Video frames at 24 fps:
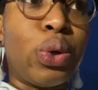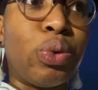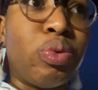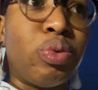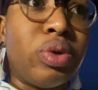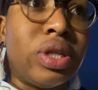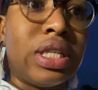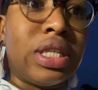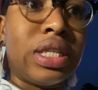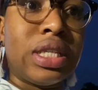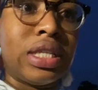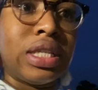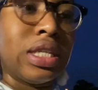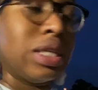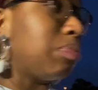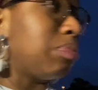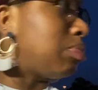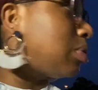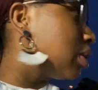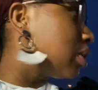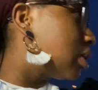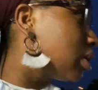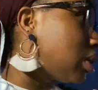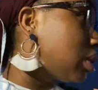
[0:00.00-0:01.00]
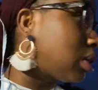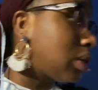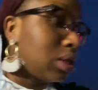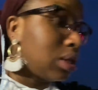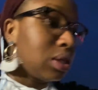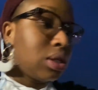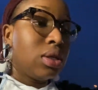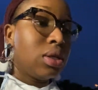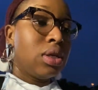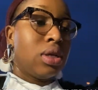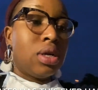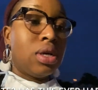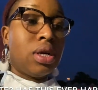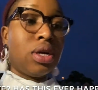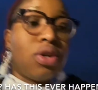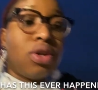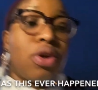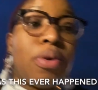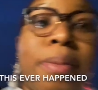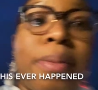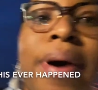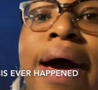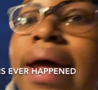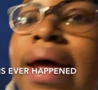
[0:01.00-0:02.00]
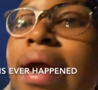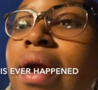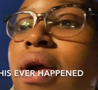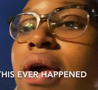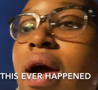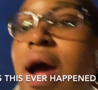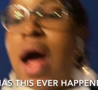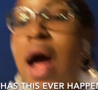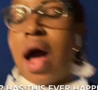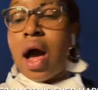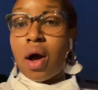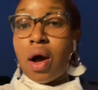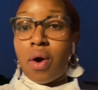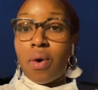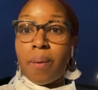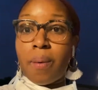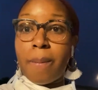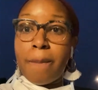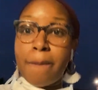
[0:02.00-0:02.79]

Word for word: receipt, no matter how